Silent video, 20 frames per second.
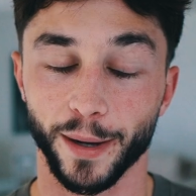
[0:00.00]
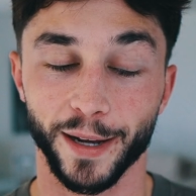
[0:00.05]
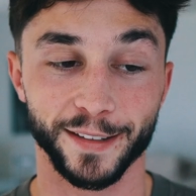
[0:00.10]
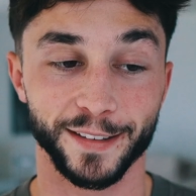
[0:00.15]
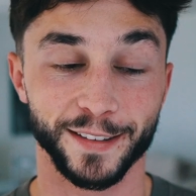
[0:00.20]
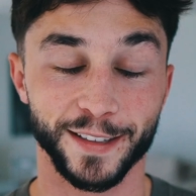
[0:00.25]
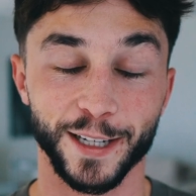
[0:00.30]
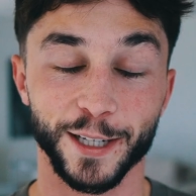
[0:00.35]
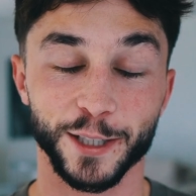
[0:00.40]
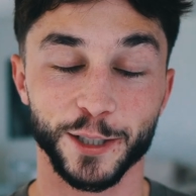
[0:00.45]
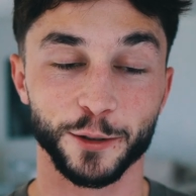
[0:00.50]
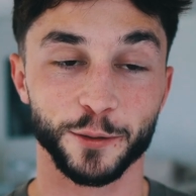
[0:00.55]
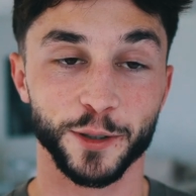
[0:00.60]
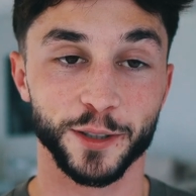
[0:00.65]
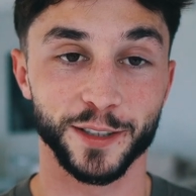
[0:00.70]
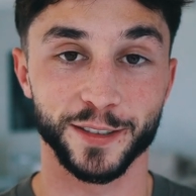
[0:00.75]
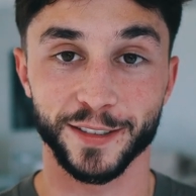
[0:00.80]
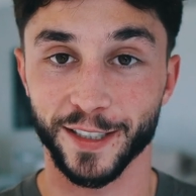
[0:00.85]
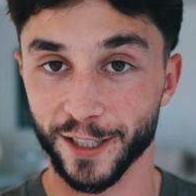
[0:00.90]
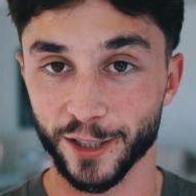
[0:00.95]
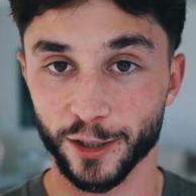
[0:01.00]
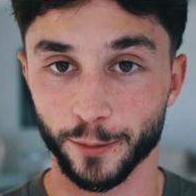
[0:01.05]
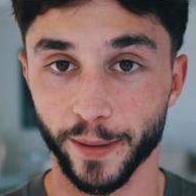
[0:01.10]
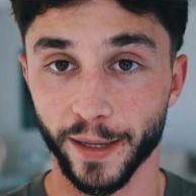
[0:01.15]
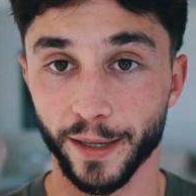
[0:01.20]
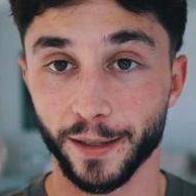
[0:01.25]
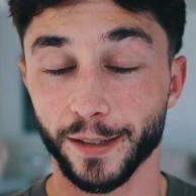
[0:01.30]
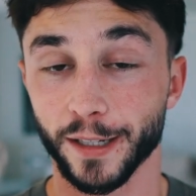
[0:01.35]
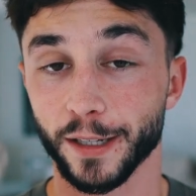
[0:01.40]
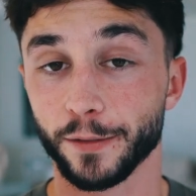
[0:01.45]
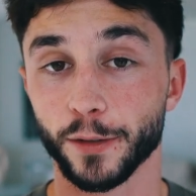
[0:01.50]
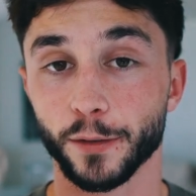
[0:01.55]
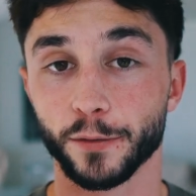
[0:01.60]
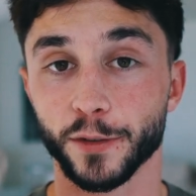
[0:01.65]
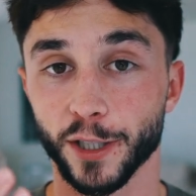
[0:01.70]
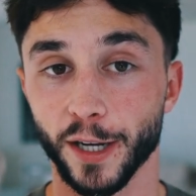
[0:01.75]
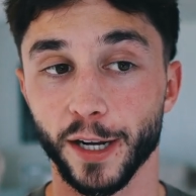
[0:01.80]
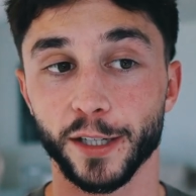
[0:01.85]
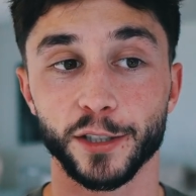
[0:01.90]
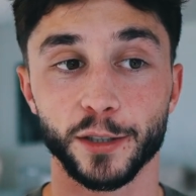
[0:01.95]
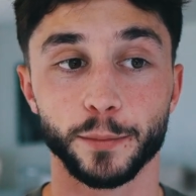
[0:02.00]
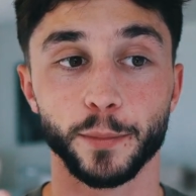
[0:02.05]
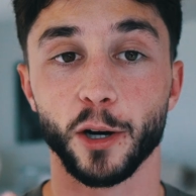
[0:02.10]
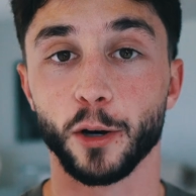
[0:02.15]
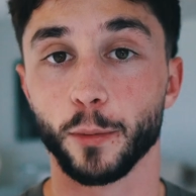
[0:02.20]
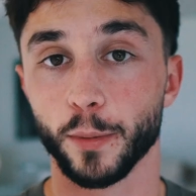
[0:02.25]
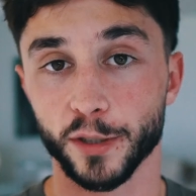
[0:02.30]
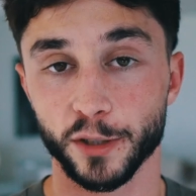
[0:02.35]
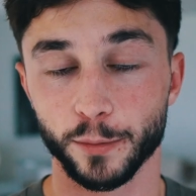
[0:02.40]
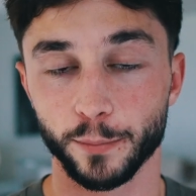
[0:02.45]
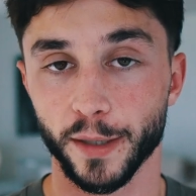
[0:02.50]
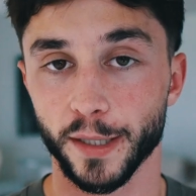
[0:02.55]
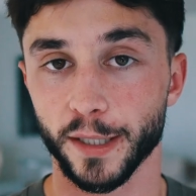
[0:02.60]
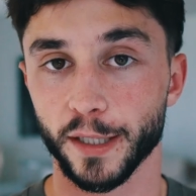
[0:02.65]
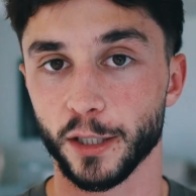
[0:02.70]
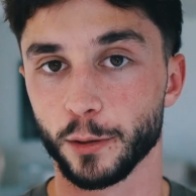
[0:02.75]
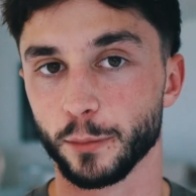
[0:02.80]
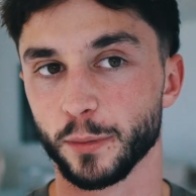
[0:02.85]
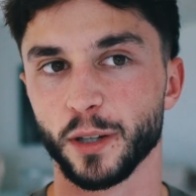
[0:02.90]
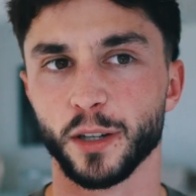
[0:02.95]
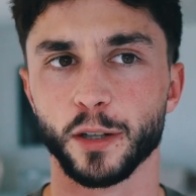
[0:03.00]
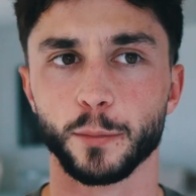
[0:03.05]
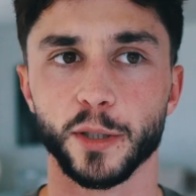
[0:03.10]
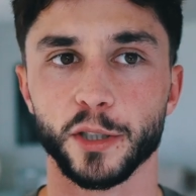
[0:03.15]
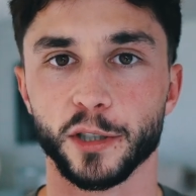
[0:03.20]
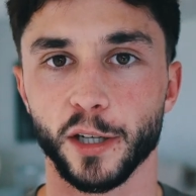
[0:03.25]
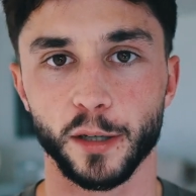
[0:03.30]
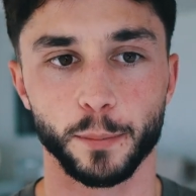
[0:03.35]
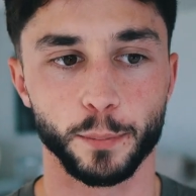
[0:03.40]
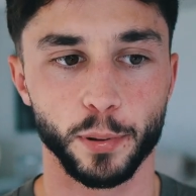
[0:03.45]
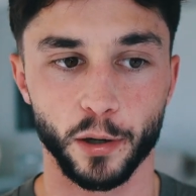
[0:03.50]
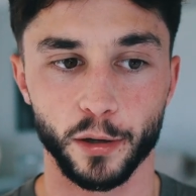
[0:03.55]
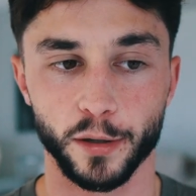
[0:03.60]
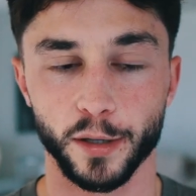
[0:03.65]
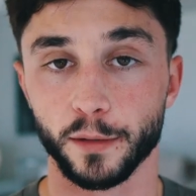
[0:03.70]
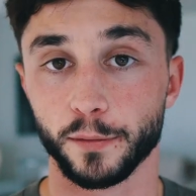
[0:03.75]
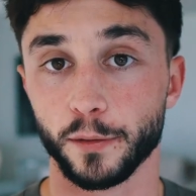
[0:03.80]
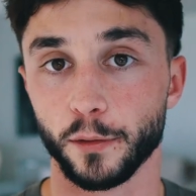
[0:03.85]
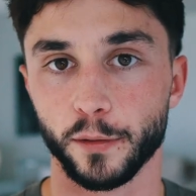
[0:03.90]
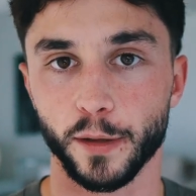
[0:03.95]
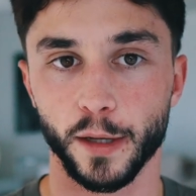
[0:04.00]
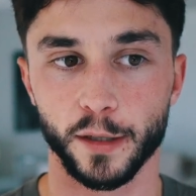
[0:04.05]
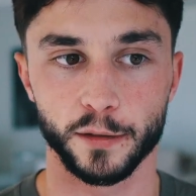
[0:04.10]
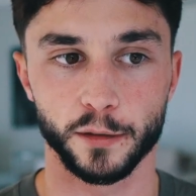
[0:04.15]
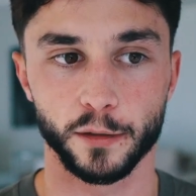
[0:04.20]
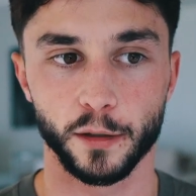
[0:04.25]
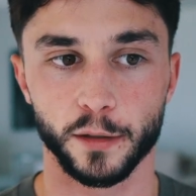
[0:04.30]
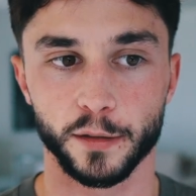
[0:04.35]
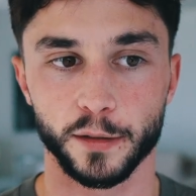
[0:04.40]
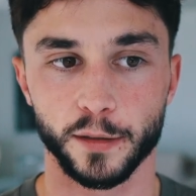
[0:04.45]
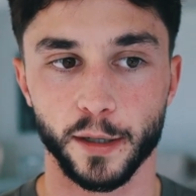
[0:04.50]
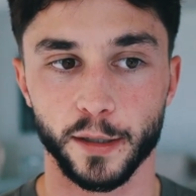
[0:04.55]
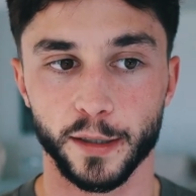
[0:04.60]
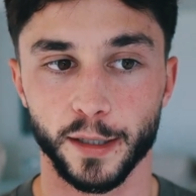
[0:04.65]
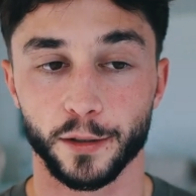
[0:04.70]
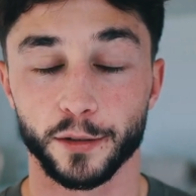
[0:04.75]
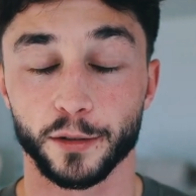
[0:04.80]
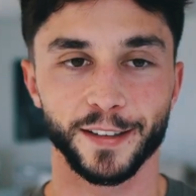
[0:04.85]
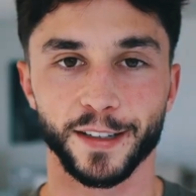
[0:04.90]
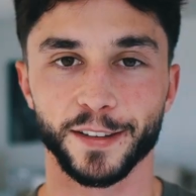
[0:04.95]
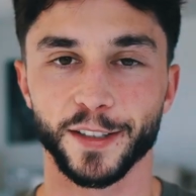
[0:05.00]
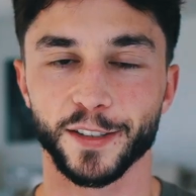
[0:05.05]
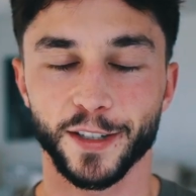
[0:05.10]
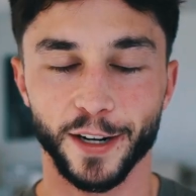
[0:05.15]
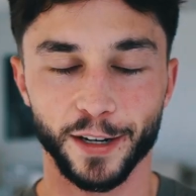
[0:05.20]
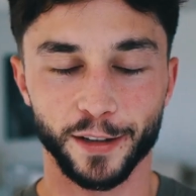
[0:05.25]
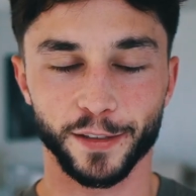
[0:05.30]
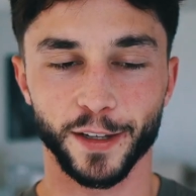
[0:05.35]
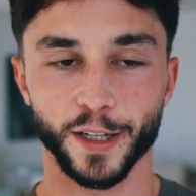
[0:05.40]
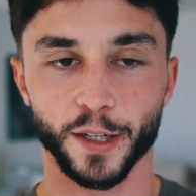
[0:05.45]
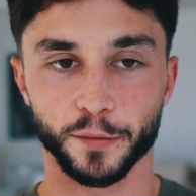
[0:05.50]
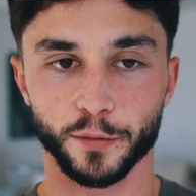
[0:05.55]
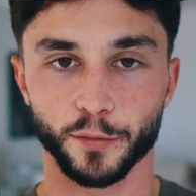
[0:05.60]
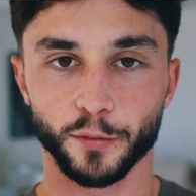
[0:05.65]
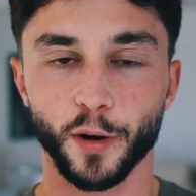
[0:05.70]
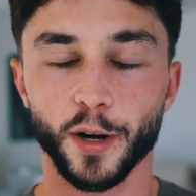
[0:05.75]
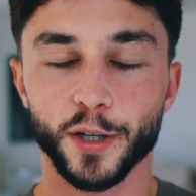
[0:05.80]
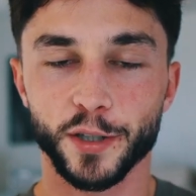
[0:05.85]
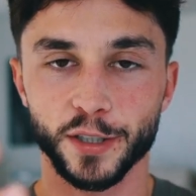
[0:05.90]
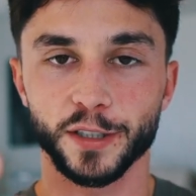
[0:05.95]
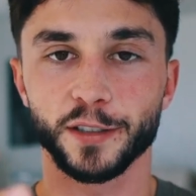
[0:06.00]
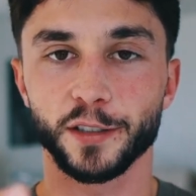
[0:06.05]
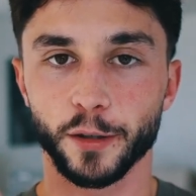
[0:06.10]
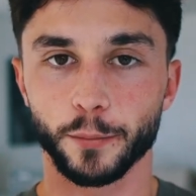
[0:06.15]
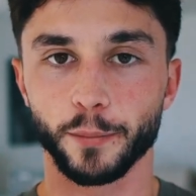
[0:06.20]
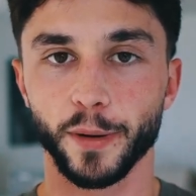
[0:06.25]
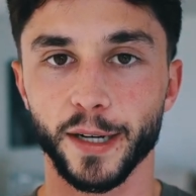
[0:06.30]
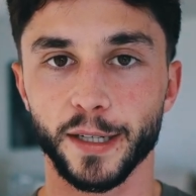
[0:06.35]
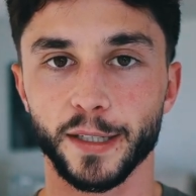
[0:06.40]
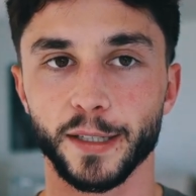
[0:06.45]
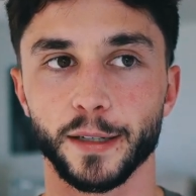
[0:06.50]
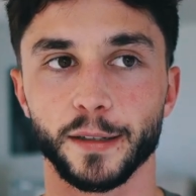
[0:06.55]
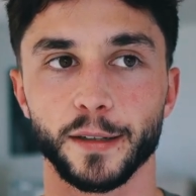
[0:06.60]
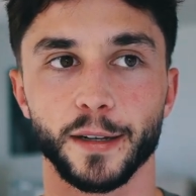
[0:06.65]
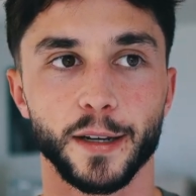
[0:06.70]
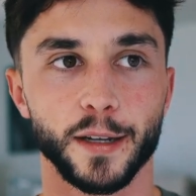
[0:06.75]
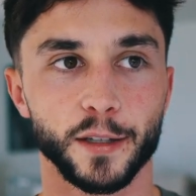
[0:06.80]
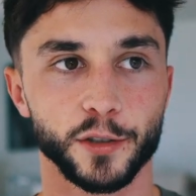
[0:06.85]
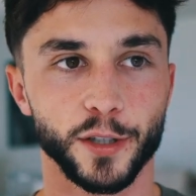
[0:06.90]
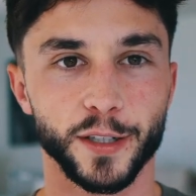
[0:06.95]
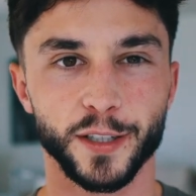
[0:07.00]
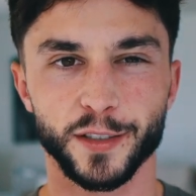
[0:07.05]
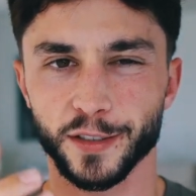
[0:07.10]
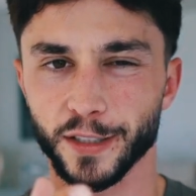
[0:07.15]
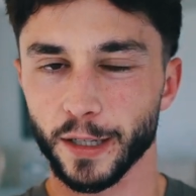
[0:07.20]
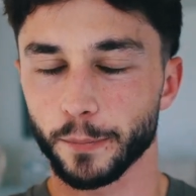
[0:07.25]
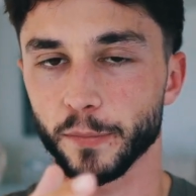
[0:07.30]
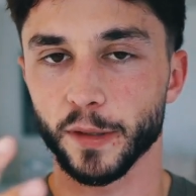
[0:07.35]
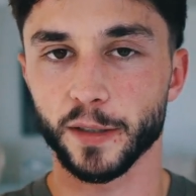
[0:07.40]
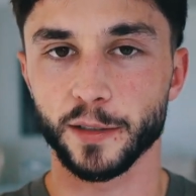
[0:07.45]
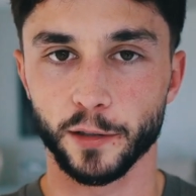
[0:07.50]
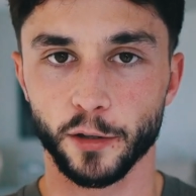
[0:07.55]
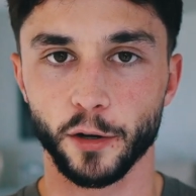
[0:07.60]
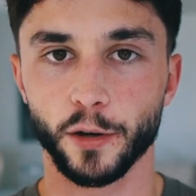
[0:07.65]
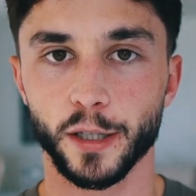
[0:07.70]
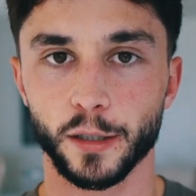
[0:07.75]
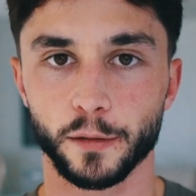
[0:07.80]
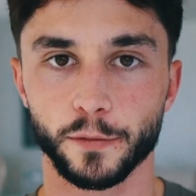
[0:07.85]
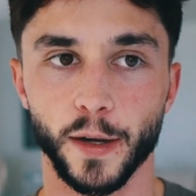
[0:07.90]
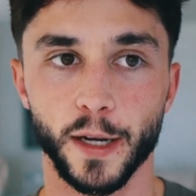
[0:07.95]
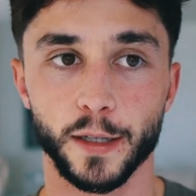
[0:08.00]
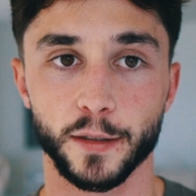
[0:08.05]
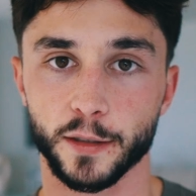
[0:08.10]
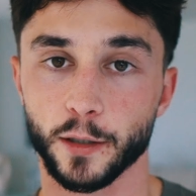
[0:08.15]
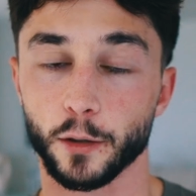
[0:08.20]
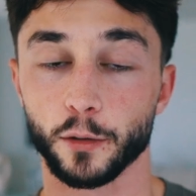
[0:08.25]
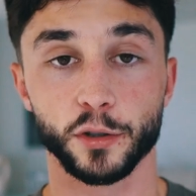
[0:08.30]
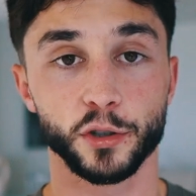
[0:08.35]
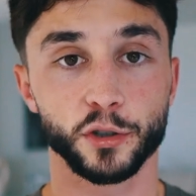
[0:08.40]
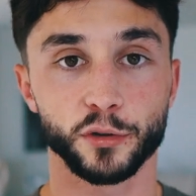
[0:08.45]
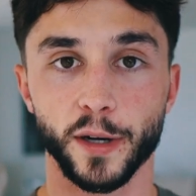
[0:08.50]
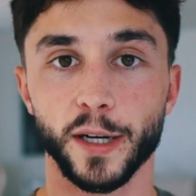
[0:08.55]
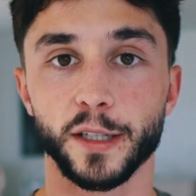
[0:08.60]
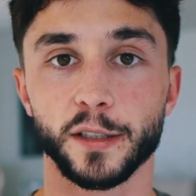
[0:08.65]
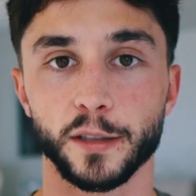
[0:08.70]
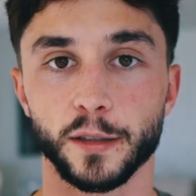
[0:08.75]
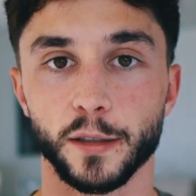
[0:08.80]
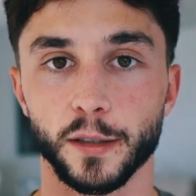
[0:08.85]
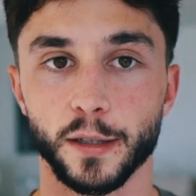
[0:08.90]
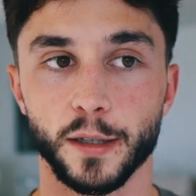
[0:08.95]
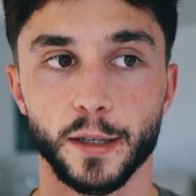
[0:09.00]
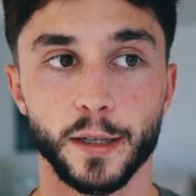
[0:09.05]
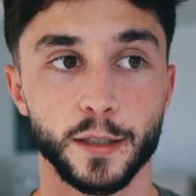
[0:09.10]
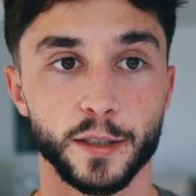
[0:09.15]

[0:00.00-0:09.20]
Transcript: but the issue is exacerbated if you've charged them a whole bunch of money and you were going to be trying to pocket a few thousand dollars starting out and this kind of thing of rushing to the money and trying to skip this learning phase and going straight to